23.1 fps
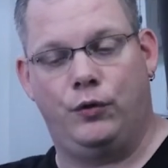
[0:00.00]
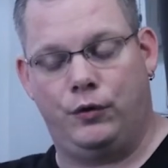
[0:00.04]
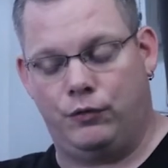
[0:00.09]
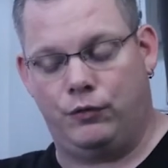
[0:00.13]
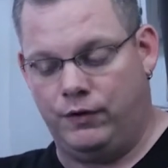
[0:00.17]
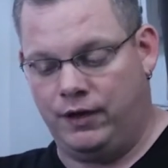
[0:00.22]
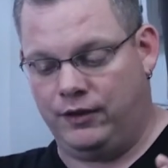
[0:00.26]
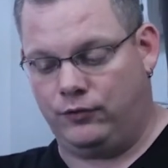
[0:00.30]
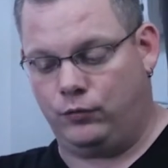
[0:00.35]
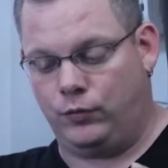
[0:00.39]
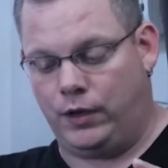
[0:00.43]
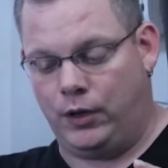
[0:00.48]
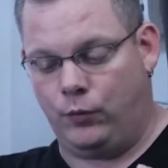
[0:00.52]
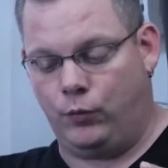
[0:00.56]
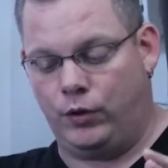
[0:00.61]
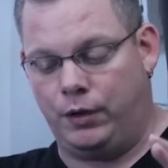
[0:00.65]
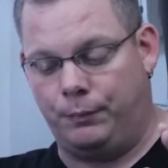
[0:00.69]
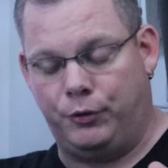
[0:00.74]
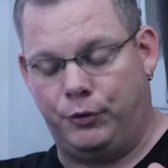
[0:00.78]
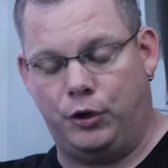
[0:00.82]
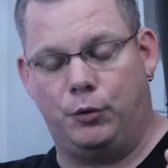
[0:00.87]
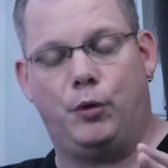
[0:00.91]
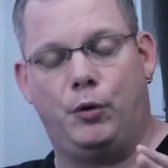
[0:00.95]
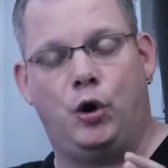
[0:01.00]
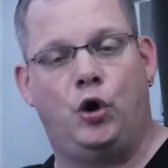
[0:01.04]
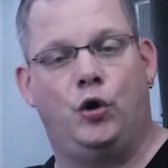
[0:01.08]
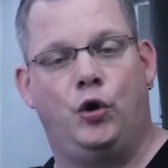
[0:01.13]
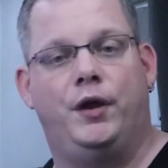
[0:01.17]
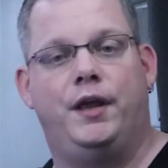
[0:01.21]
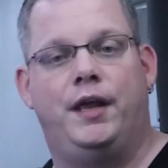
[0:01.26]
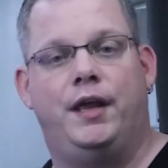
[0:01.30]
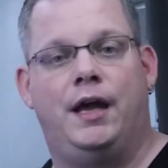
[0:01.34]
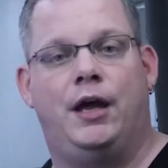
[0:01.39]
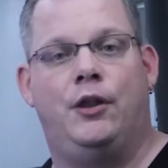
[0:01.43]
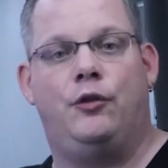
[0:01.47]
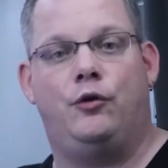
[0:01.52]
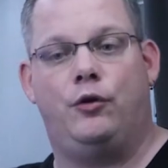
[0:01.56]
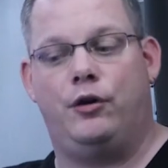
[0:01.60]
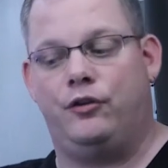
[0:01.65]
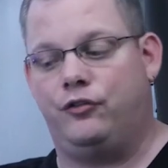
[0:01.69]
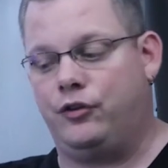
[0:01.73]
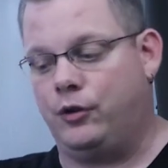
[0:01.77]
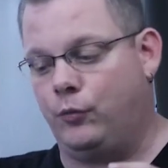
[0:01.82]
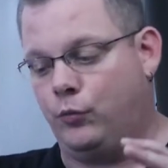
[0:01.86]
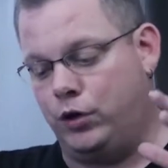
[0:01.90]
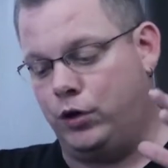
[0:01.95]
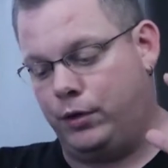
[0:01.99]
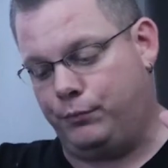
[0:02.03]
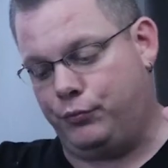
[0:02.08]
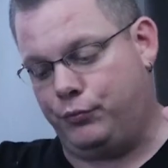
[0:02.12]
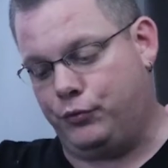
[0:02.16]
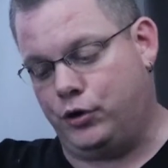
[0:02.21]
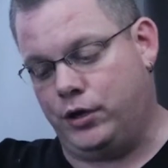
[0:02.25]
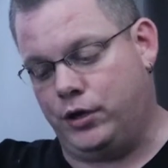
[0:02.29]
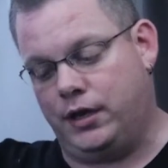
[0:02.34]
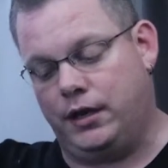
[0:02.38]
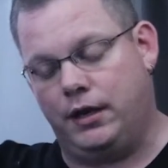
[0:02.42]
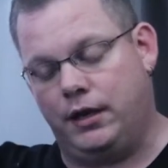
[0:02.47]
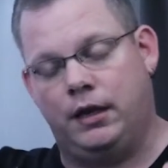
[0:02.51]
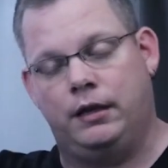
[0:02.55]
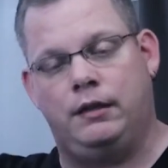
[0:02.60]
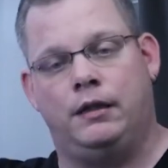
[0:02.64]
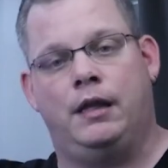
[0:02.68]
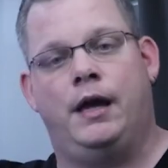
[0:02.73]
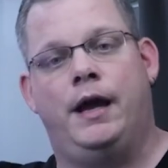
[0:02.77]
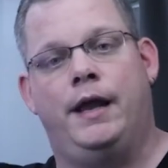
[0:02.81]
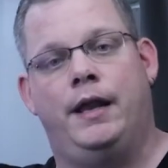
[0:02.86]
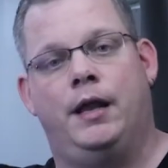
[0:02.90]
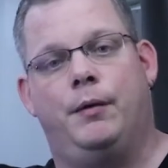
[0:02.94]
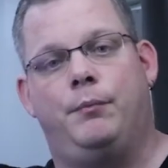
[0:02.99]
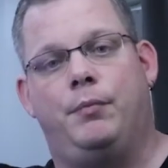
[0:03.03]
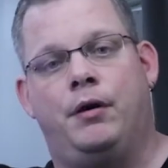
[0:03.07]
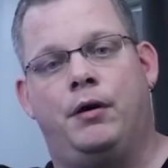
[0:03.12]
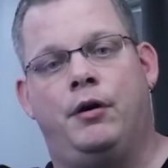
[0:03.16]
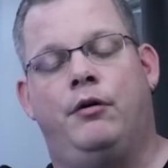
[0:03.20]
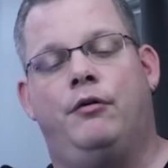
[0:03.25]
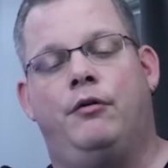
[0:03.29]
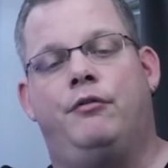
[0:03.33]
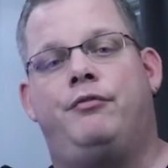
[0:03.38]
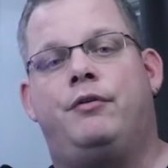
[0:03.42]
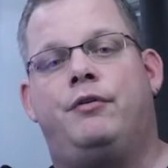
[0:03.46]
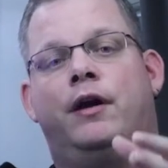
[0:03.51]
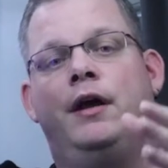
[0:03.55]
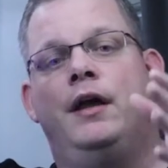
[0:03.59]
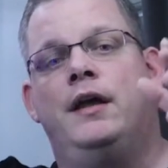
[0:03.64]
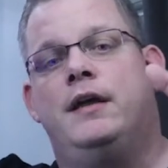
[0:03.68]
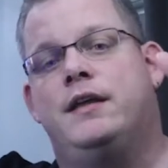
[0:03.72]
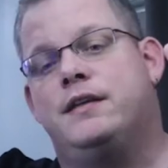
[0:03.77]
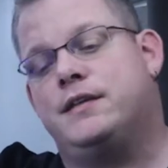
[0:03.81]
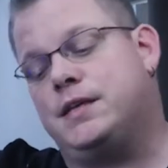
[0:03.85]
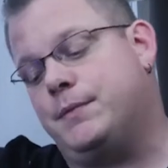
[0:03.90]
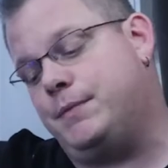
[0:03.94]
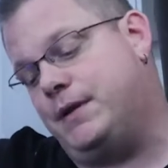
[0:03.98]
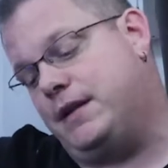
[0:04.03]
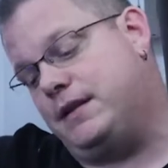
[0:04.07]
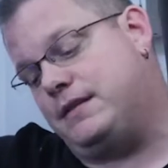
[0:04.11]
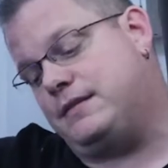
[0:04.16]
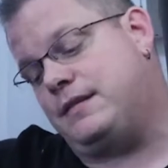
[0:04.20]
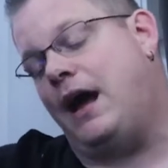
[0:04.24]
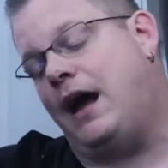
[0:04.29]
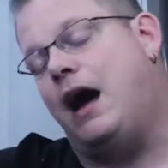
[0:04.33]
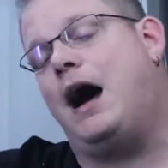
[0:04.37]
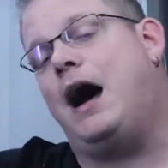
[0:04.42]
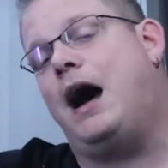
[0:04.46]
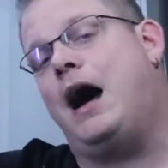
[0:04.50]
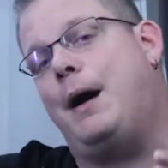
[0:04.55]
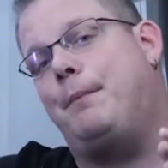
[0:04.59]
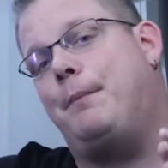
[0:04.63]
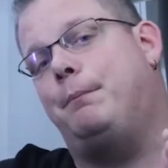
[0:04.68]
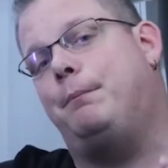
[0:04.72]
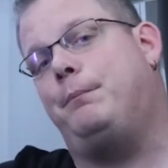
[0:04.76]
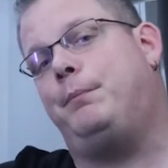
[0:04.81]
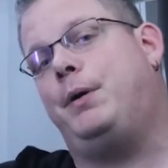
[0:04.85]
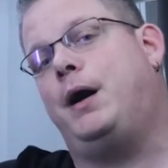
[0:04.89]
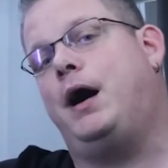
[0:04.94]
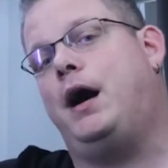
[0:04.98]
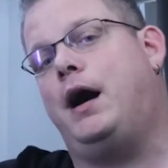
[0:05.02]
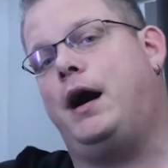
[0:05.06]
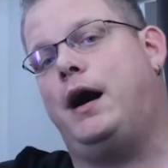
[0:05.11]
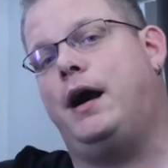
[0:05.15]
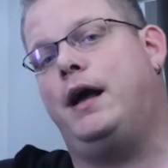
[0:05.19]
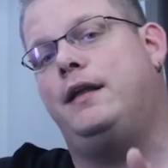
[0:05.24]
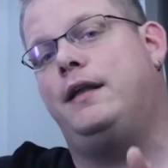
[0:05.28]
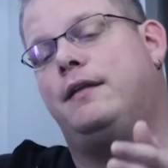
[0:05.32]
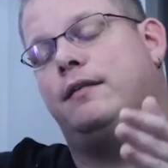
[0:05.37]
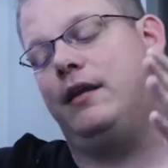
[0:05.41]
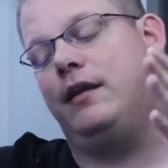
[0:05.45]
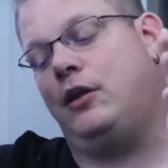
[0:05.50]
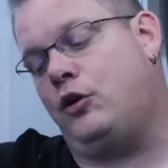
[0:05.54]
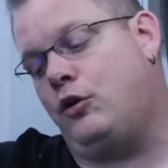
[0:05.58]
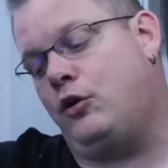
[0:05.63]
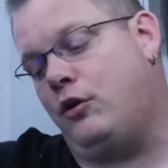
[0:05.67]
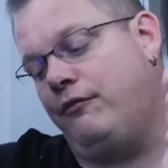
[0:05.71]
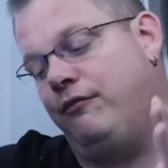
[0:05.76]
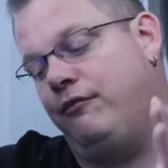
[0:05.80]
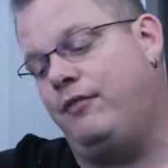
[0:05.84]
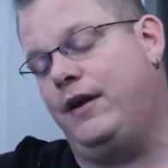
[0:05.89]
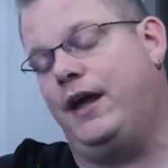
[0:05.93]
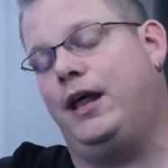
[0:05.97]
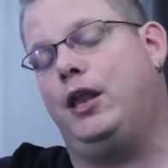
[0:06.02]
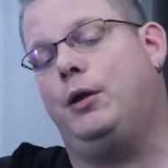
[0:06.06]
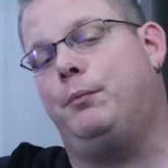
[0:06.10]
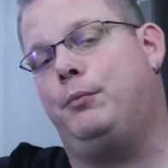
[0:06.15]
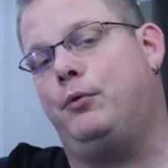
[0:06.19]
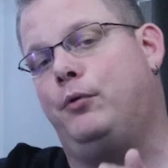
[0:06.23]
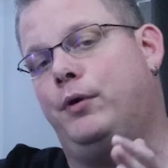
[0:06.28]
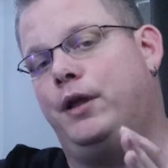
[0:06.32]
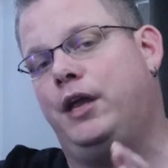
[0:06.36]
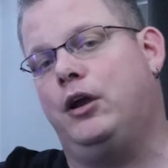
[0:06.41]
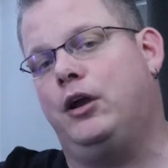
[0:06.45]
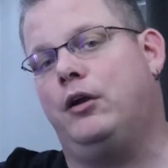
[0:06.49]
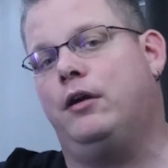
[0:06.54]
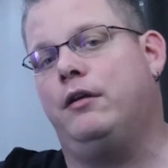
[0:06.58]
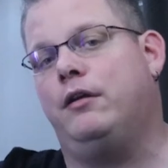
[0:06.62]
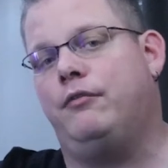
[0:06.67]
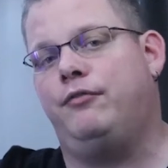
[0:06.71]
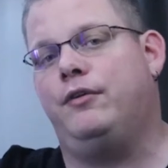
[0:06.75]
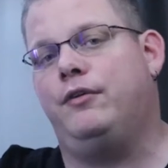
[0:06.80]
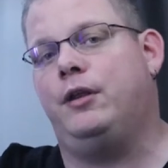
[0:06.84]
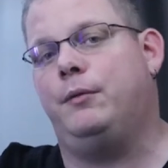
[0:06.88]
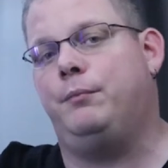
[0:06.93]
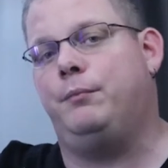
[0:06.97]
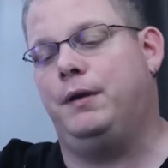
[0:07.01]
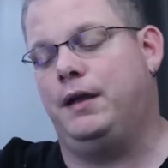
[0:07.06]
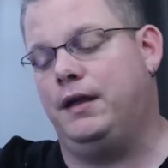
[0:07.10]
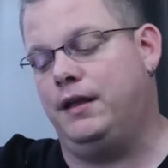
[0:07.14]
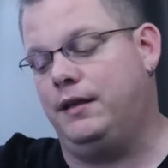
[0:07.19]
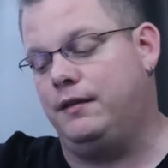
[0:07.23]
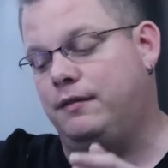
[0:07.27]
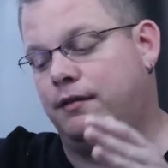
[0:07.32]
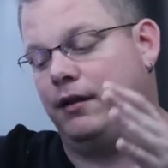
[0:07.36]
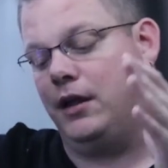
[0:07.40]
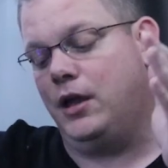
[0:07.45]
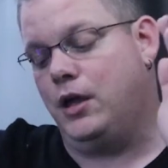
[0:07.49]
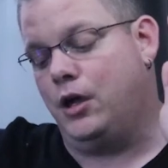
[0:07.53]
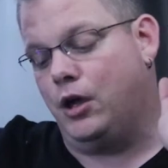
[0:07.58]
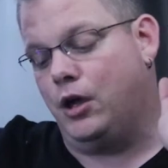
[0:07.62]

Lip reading: And the reason why I want to put them all together is I want to put a lineup of some of the top pods that are available here in the Philippines